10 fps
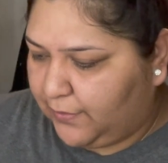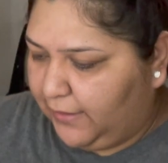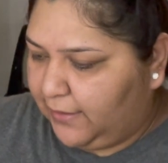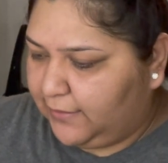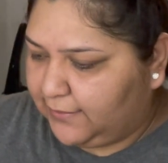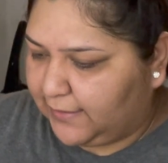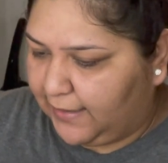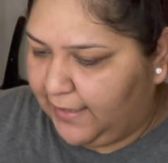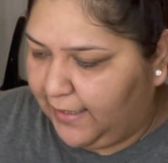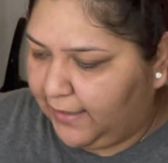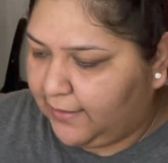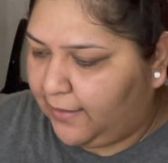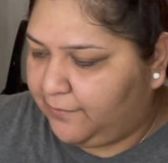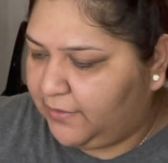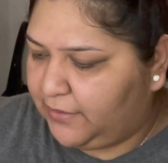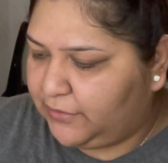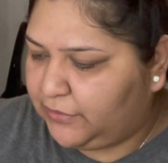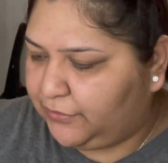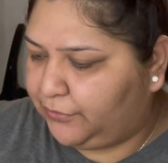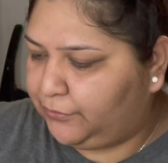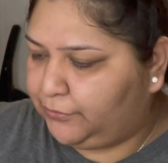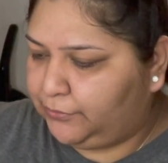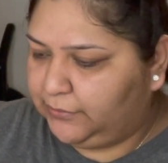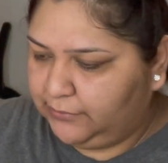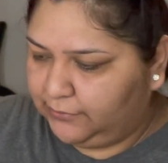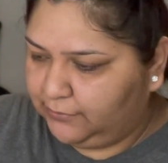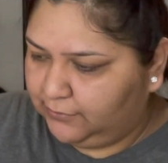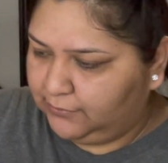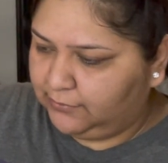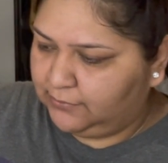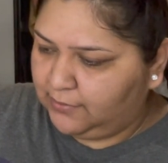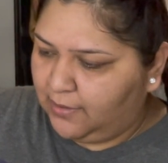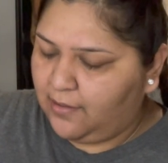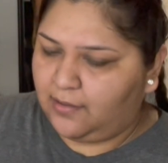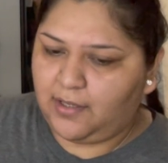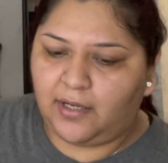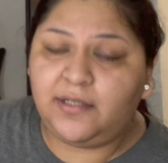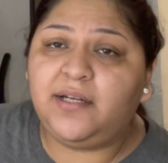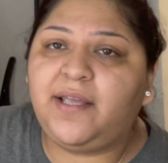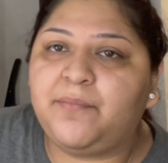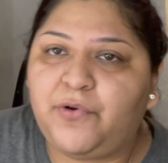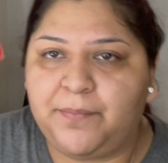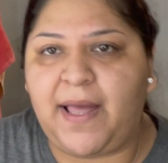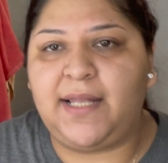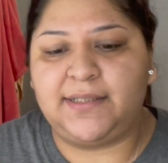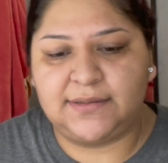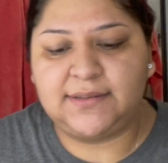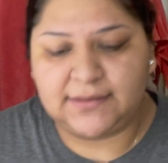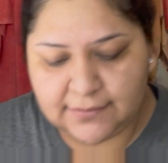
what the heck I'm gonna do. I need to get more palettes.